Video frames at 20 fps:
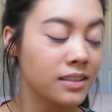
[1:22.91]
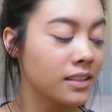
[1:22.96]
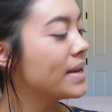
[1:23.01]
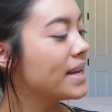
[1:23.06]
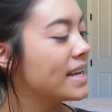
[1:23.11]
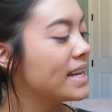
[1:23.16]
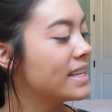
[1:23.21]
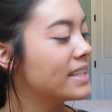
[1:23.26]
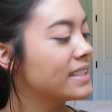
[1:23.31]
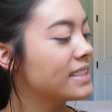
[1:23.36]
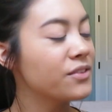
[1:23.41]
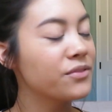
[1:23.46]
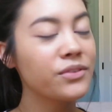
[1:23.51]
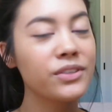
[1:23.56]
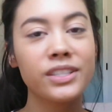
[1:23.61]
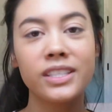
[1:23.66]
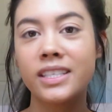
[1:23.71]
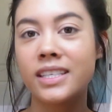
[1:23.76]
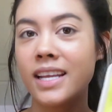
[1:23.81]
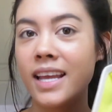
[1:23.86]
But
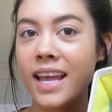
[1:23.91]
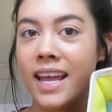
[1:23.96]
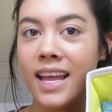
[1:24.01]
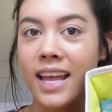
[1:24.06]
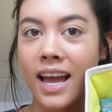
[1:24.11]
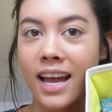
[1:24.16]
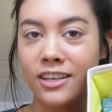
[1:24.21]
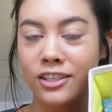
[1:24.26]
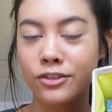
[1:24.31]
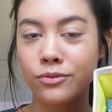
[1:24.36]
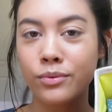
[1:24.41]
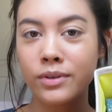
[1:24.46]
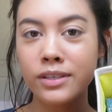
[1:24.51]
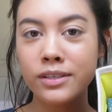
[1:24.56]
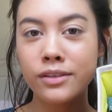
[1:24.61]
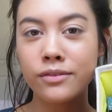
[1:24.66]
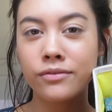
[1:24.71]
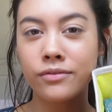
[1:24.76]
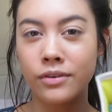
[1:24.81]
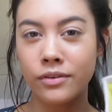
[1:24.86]
for today, I just wanted
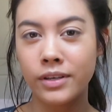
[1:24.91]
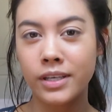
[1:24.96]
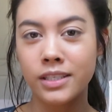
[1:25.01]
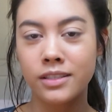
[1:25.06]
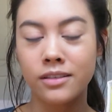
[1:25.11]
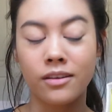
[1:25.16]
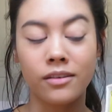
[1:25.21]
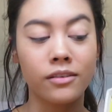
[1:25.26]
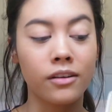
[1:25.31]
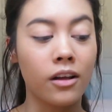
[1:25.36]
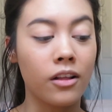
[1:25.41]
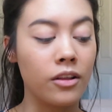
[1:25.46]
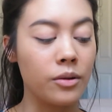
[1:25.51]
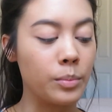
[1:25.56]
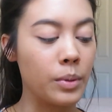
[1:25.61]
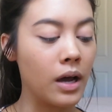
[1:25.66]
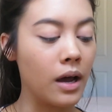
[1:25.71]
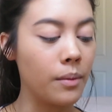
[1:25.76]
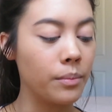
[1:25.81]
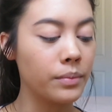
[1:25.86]
to focus on
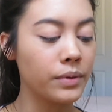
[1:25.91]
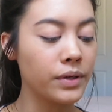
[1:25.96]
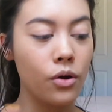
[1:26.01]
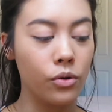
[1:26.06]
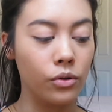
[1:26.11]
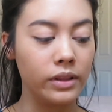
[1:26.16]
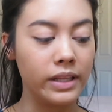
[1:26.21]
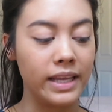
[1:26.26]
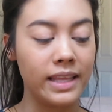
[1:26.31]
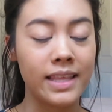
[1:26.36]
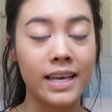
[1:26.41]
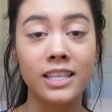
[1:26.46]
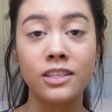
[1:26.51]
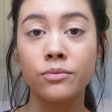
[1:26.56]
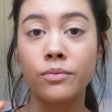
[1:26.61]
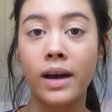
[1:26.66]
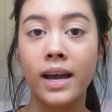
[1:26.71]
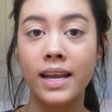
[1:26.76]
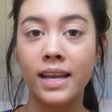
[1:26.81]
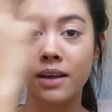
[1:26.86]
Colourpop only. That's
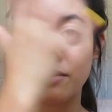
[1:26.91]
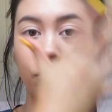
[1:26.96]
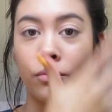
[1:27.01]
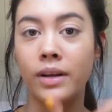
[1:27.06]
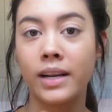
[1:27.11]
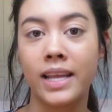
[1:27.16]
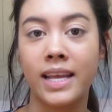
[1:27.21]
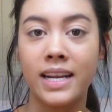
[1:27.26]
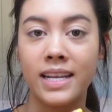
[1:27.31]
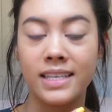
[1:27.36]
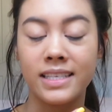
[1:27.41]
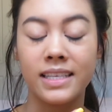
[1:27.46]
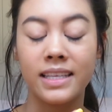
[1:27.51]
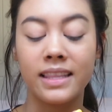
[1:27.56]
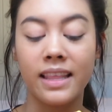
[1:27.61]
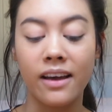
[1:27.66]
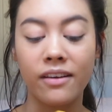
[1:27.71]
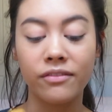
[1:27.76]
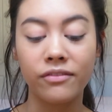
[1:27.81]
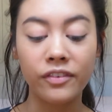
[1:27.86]
why I went ahead and did
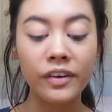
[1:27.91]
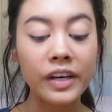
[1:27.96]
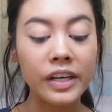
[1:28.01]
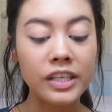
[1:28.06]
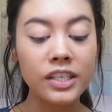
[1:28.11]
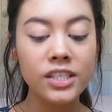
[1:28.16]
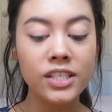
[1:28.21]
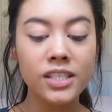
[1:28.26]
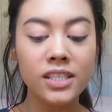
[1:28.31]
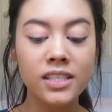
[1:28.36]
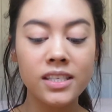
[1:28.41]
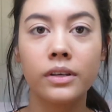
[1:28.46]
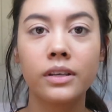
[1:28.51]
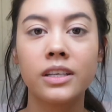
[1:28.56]
that first.